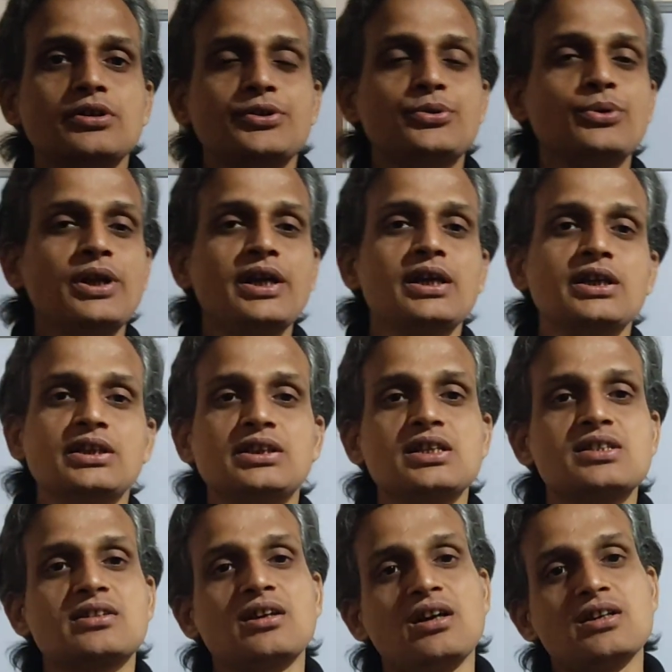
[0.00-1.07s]
Today in
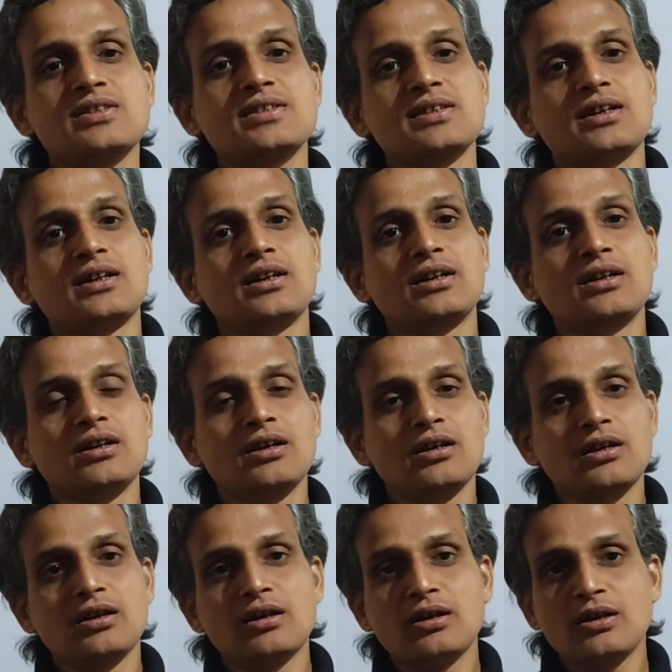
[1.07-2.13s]
this class,
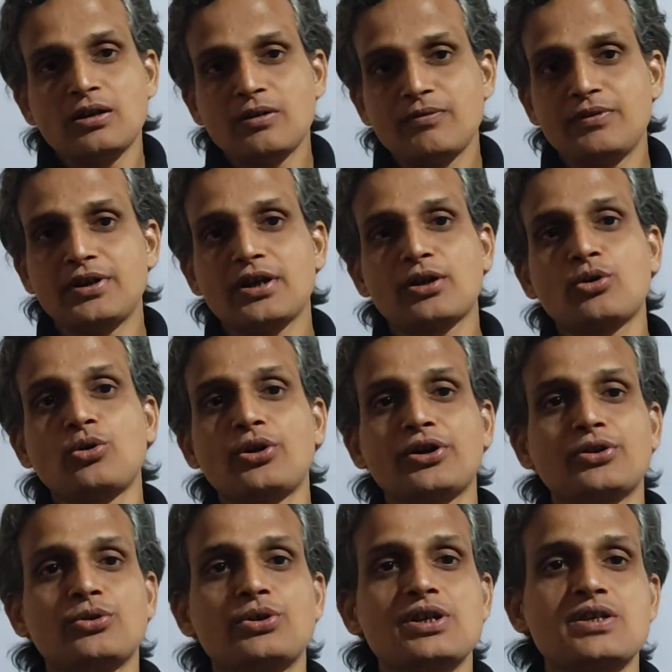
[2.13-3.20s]
we are
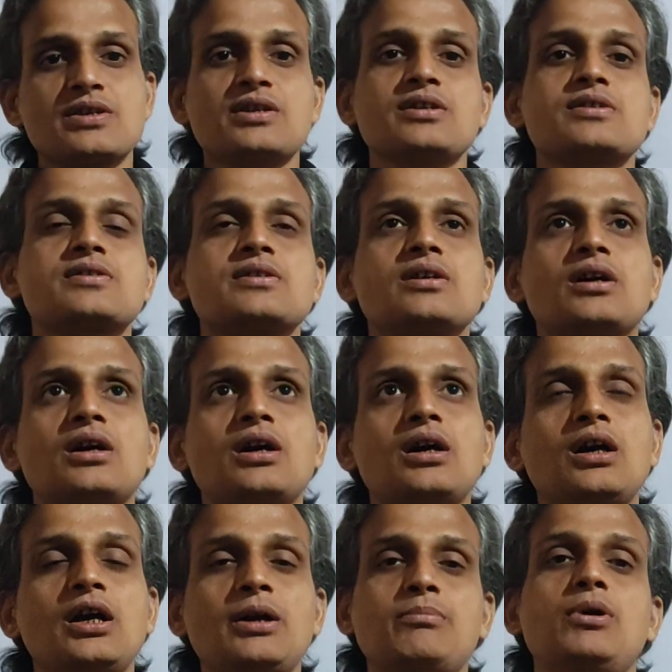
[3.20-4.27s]
going to discuss
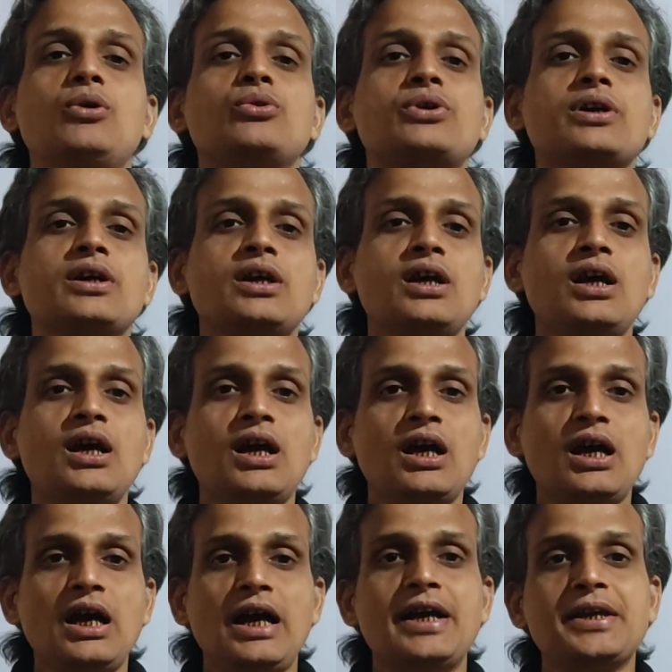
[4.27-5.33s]
about
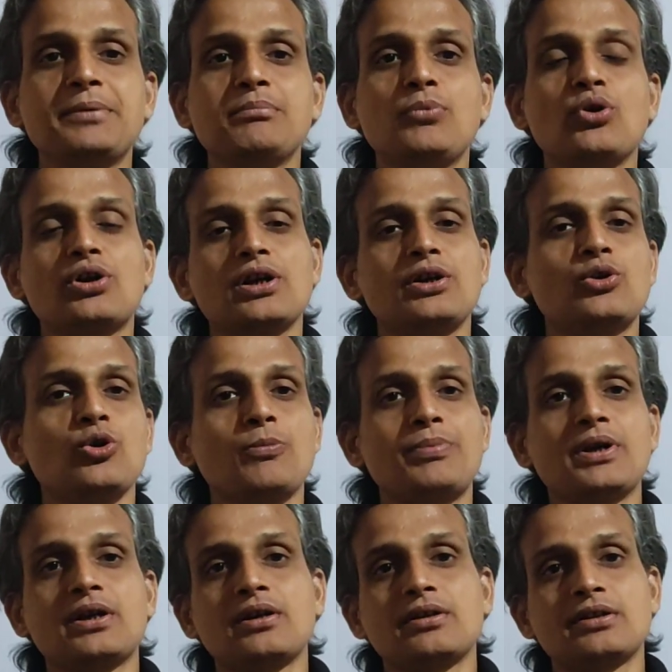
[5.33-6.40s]
an important
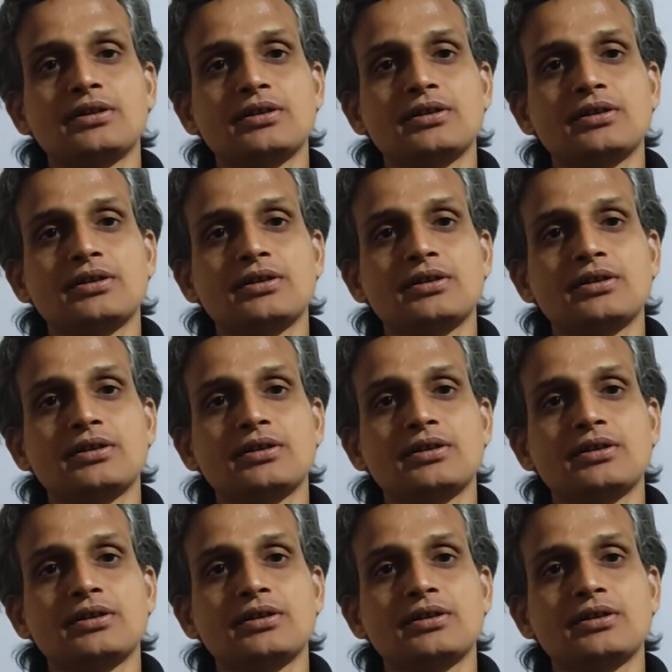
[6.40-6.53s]
topic